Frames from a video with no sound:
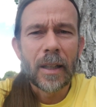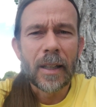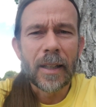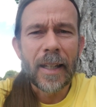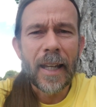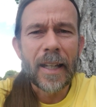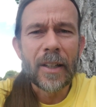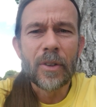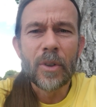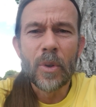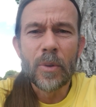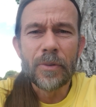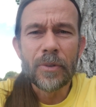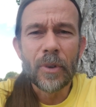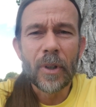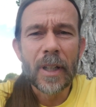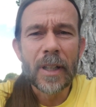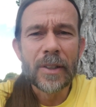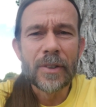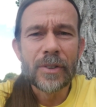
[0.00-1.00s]
I gained new
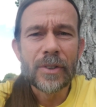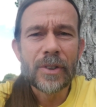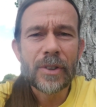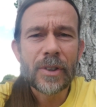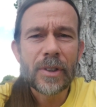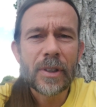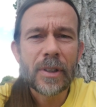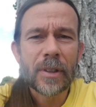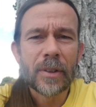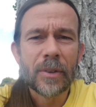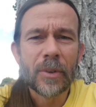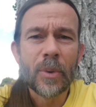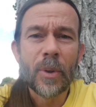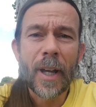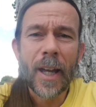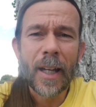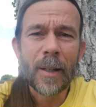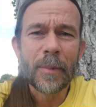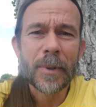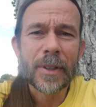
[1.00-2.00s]
friends, new
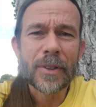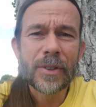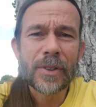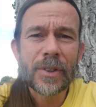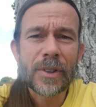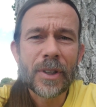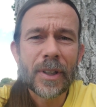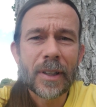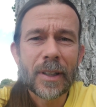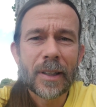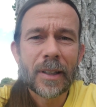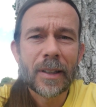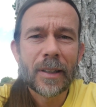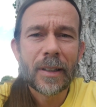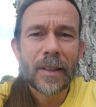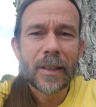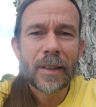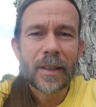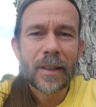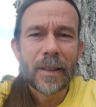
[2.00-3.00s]
habits.
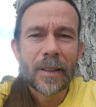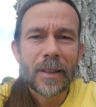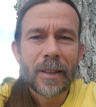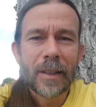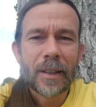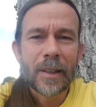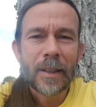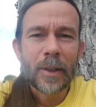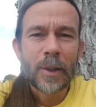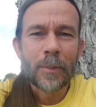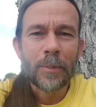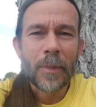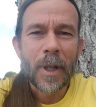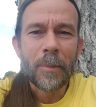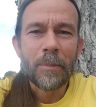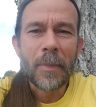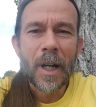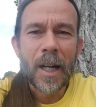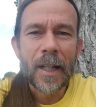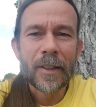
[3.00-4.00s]

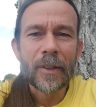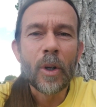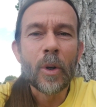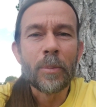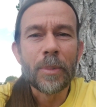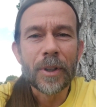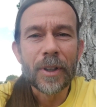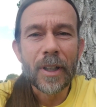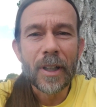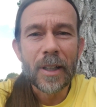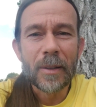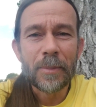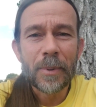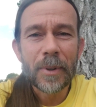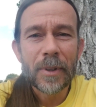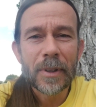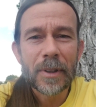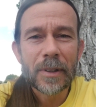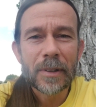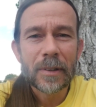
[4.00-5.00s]
My mind opened up.
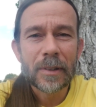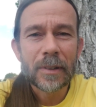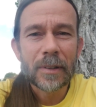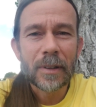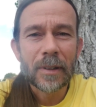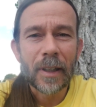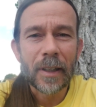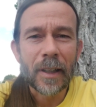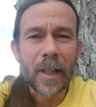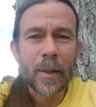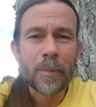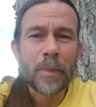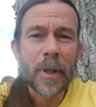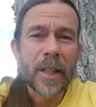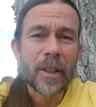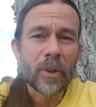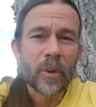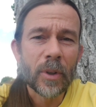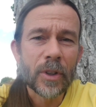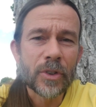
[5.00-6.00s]
I got
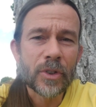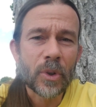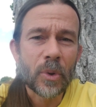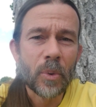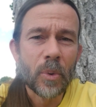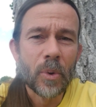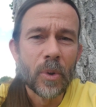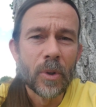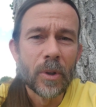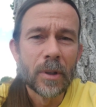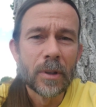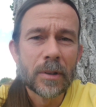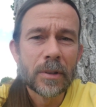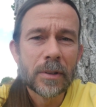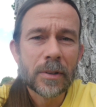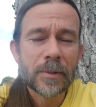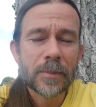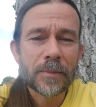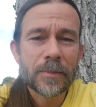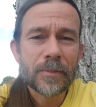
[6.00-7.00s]
better in school.
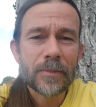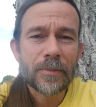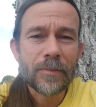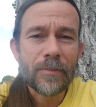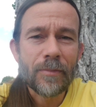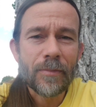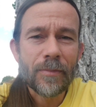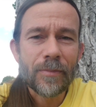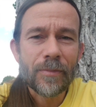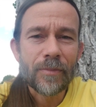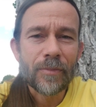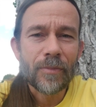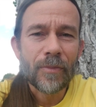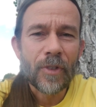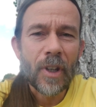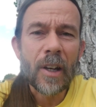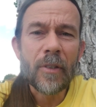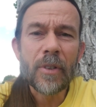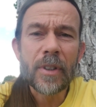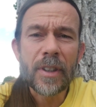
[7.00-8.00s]

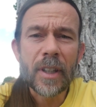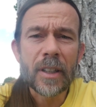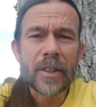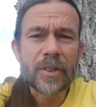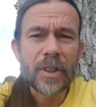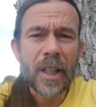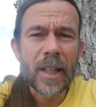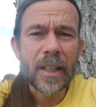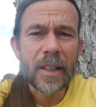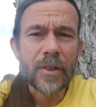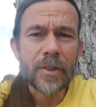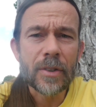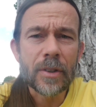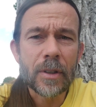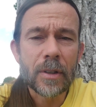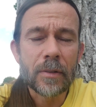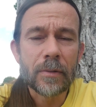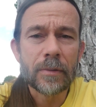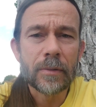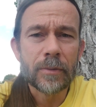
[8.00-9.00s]
Everything
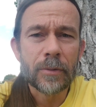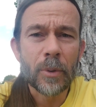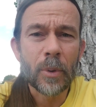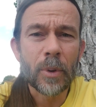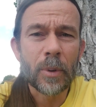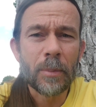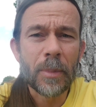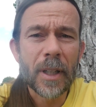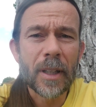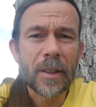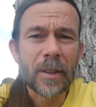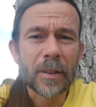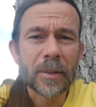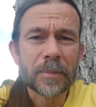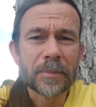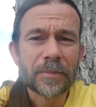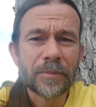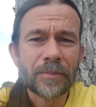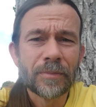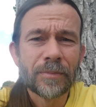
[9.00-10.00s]
changed for the
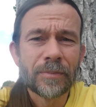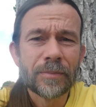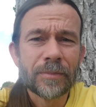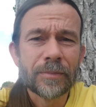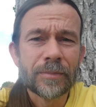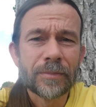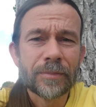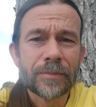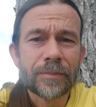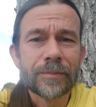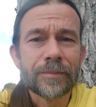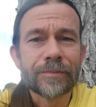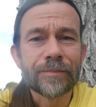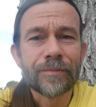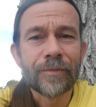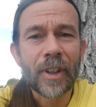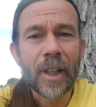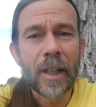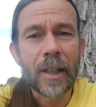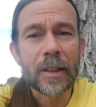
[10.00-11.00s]
better.
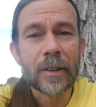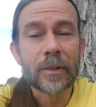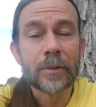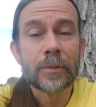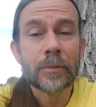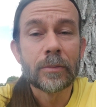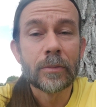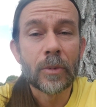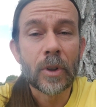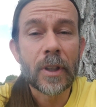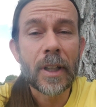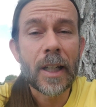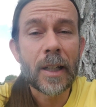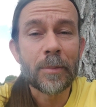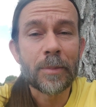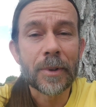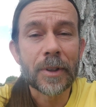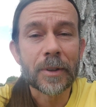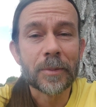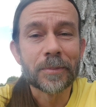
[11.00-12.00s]
Now, what
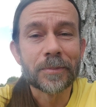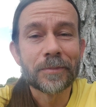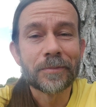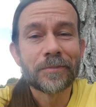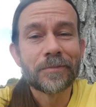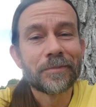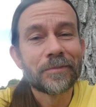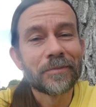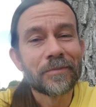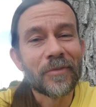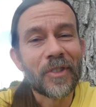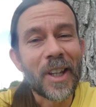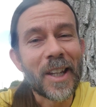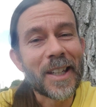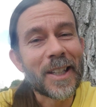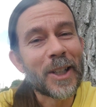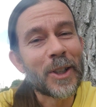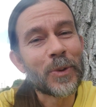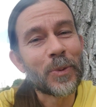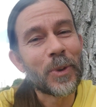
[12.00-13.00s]
happened?
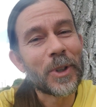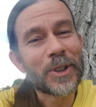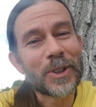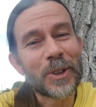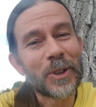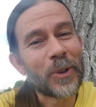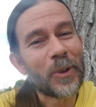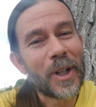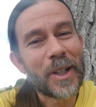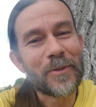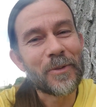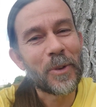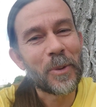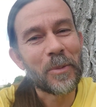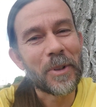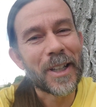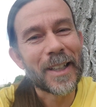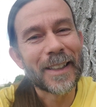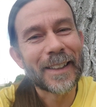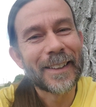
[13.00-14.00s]
80s wasn't great
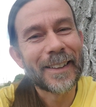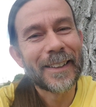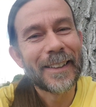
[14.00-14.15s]
for me